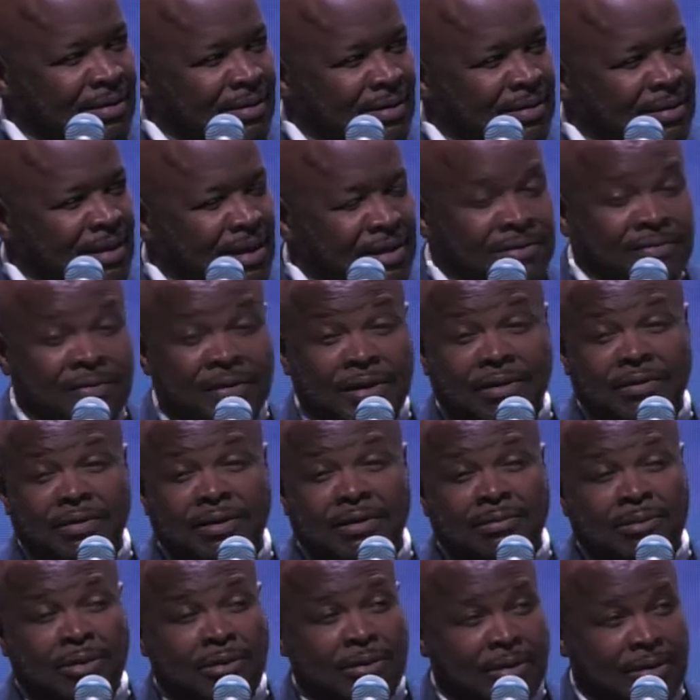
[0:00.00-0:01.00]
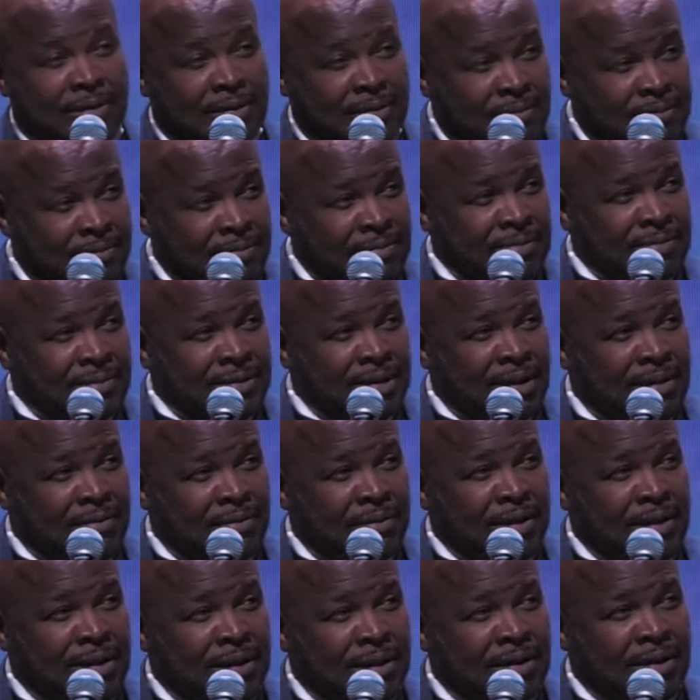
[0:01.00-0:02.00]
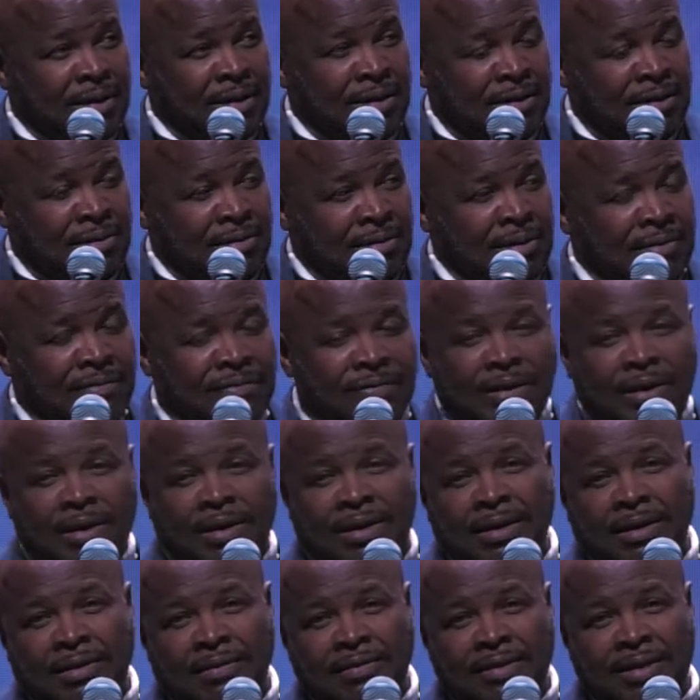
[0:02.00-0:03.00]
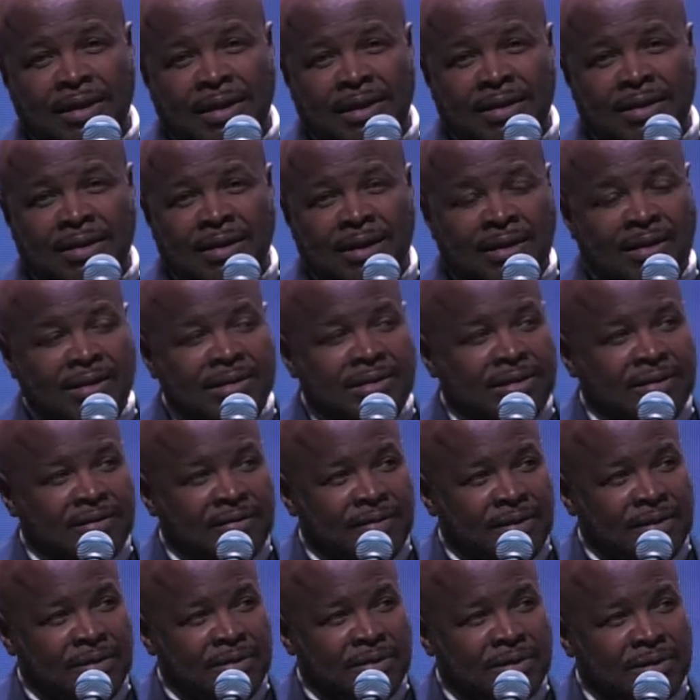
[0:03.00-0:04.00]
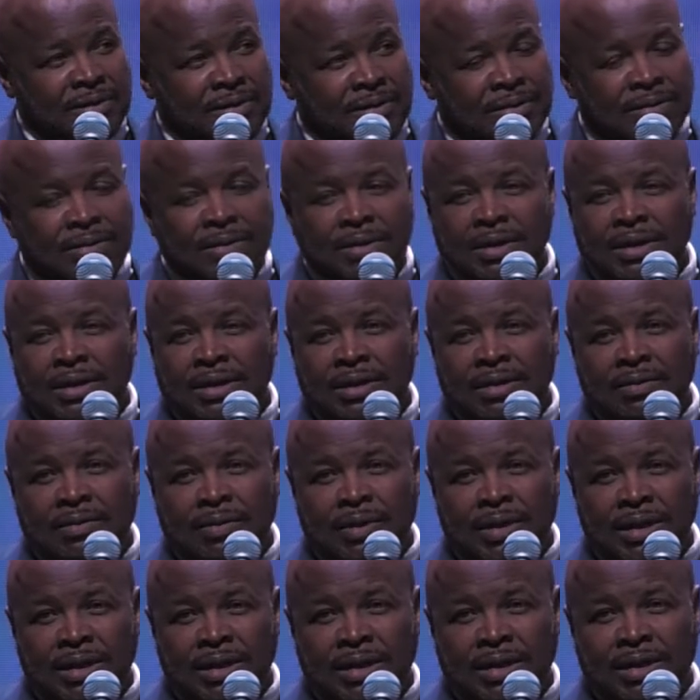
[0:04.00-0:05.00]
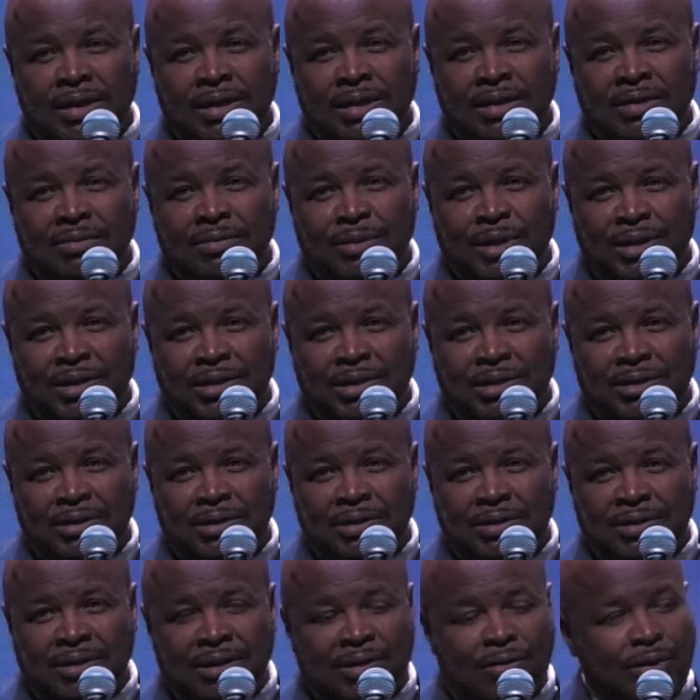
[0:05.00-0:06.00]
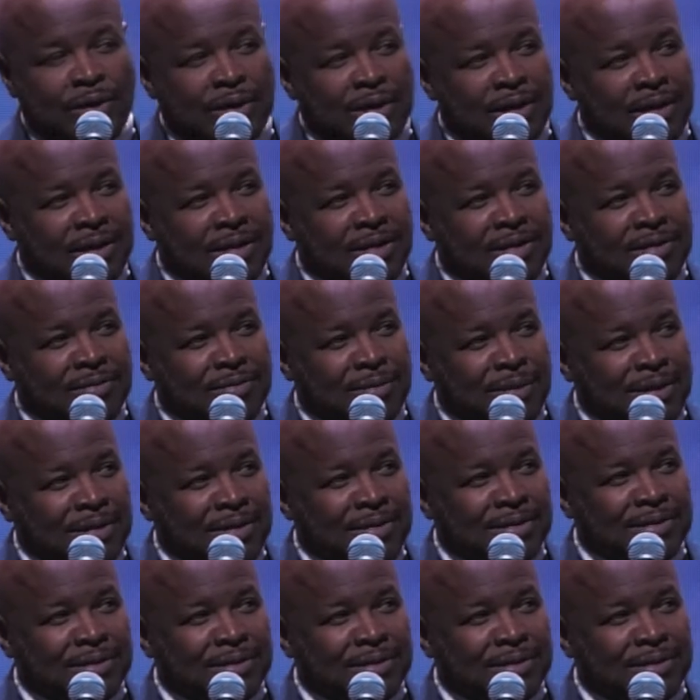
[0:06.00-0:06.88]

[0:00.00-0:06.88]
That's very important that we get the youth involved. That is the future. We need to make sure that we're getting as many of